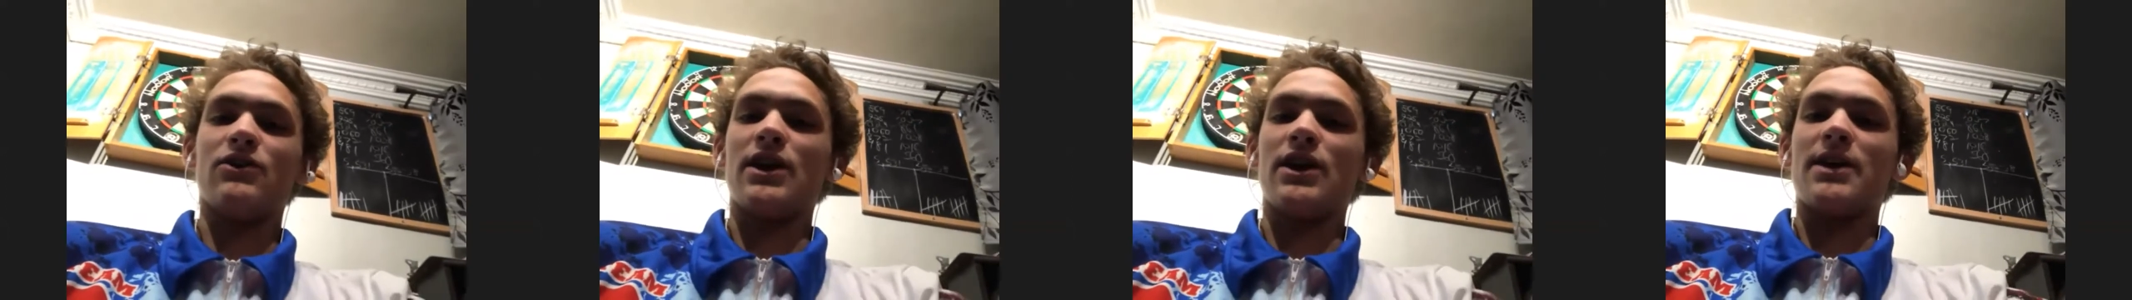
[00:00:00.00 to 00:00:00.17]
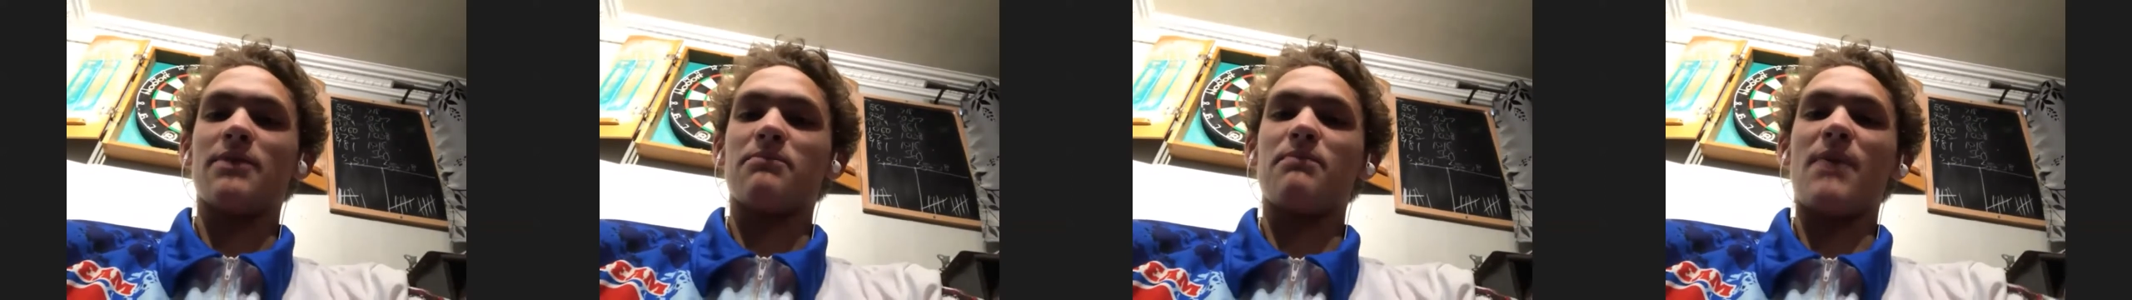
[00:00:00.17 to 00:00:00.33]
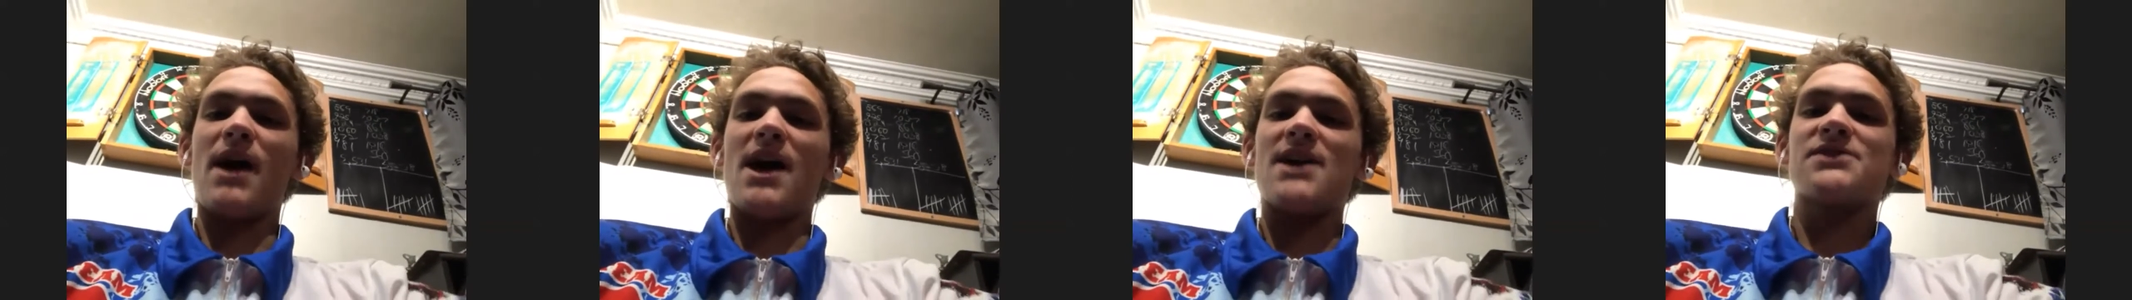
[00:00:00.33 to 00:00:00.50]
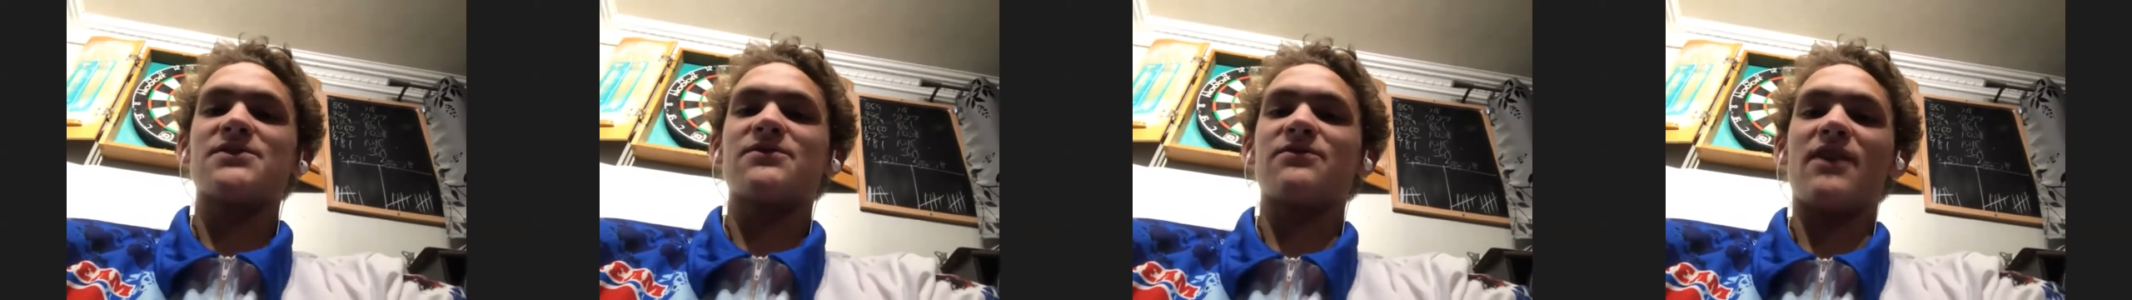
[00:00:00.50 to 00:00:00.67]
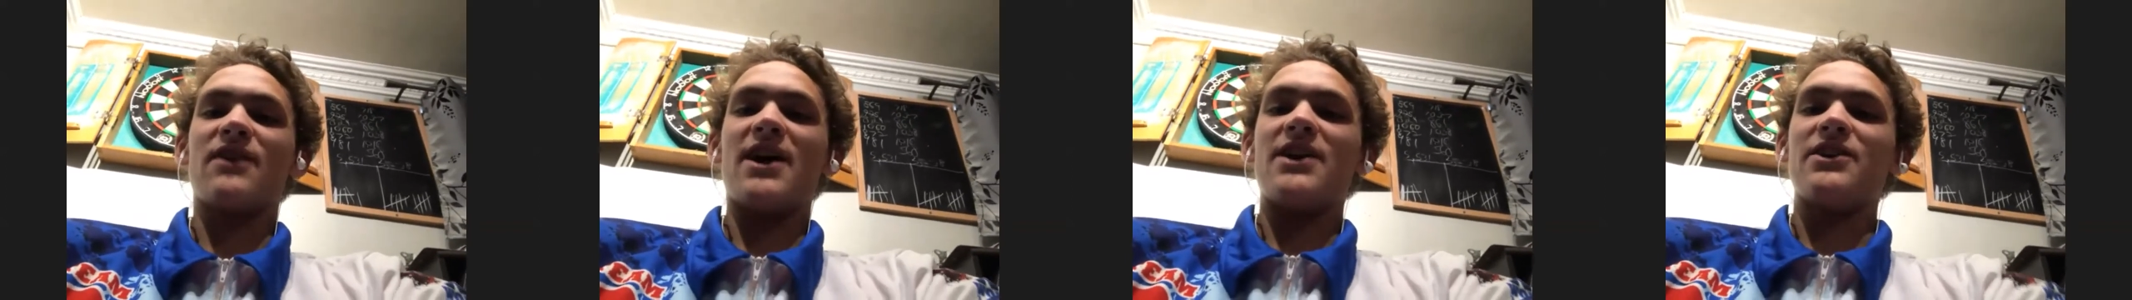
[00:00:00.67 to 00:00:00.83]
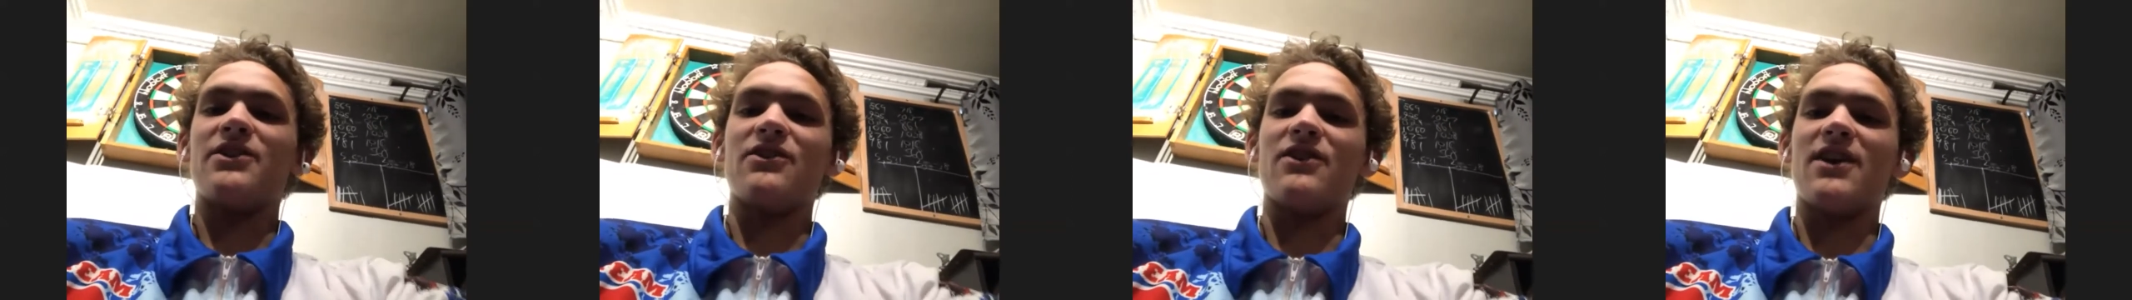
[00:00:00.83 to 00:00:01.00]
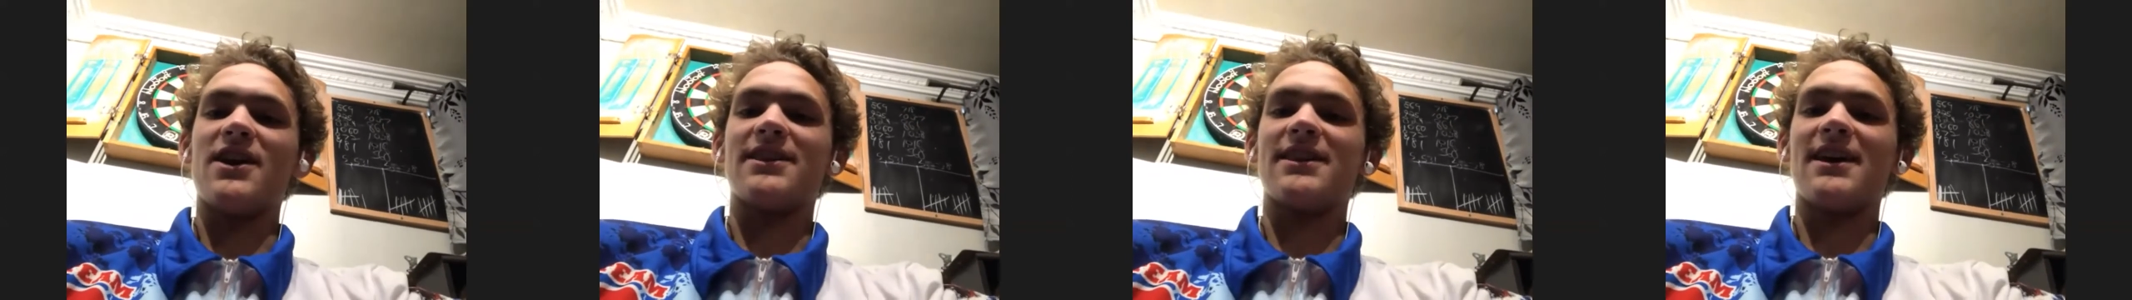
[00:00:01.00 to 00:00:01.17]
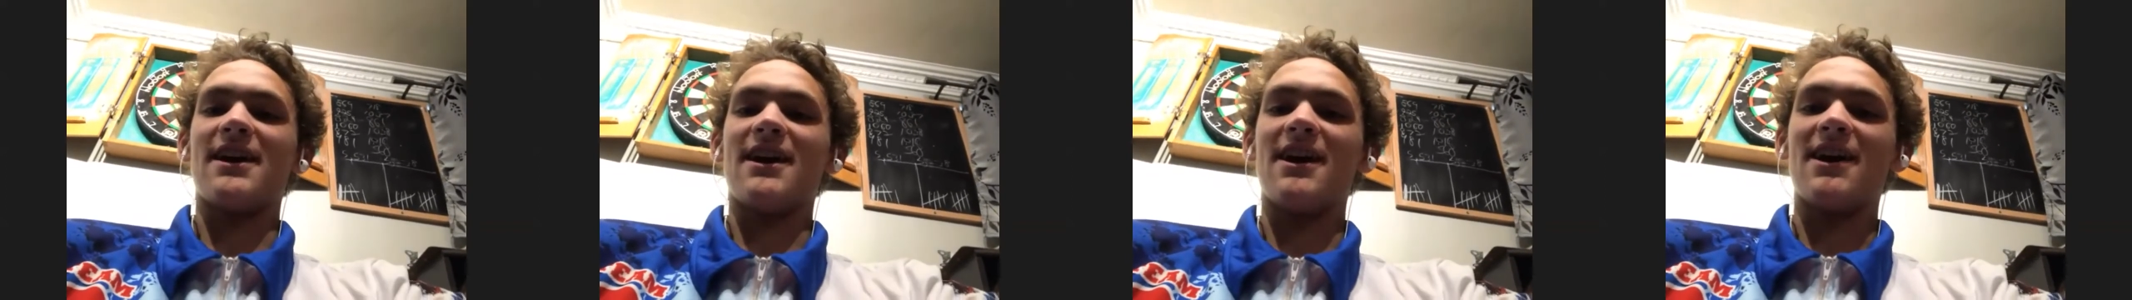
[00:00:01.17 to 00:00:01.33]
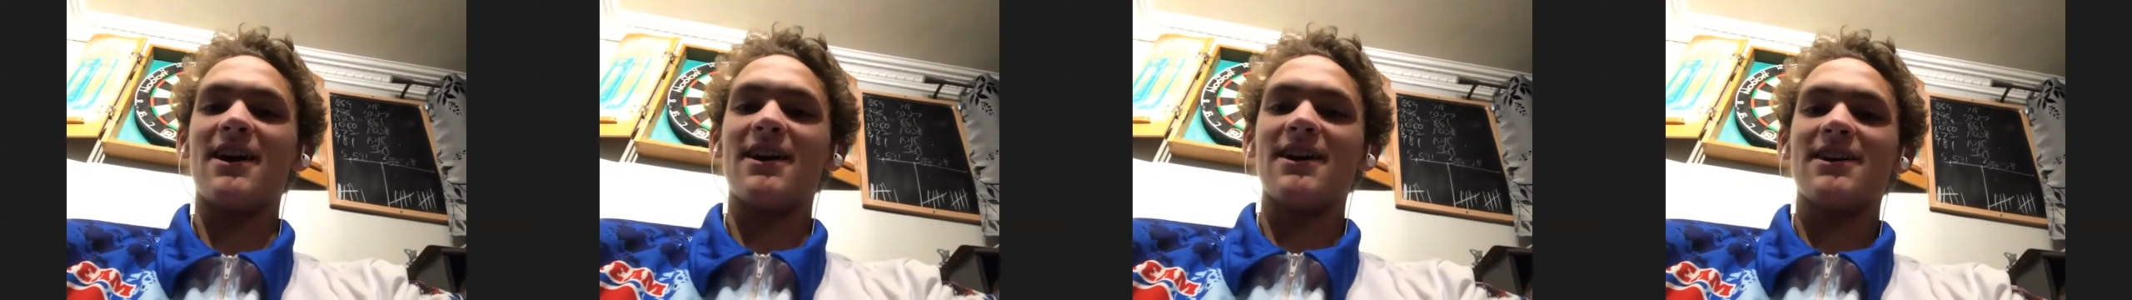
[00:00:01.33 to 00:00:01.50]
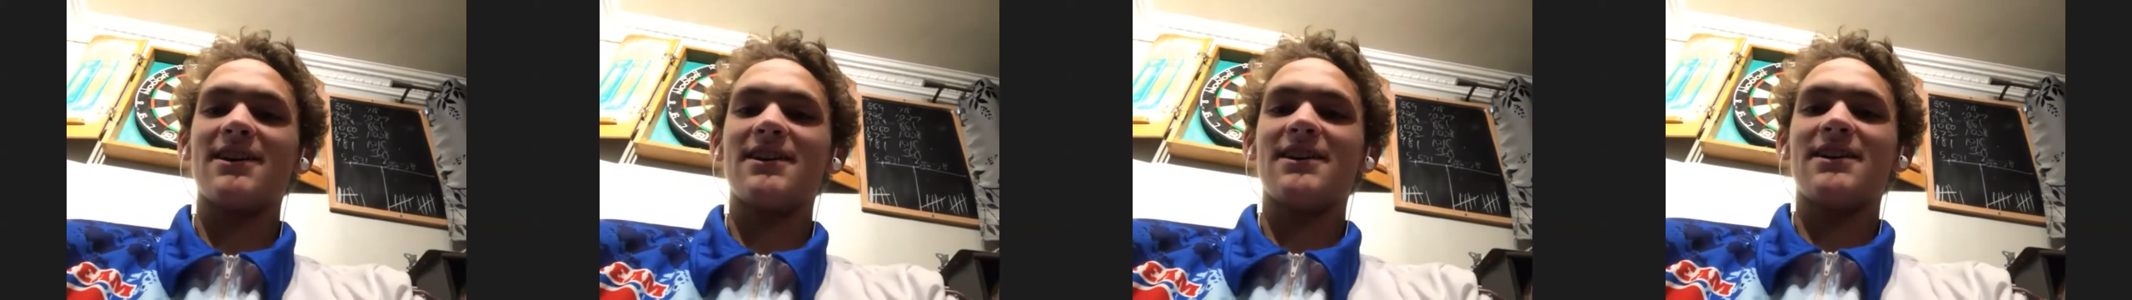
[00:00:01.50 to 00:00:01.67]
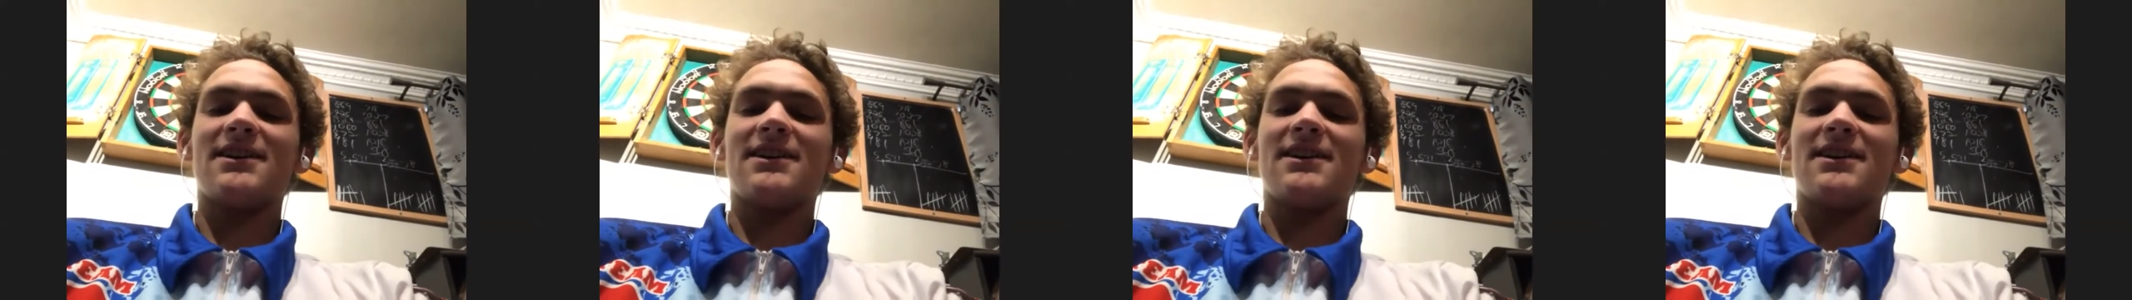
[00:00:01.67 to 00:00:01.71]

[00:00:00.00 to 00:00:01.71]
like best friend right there.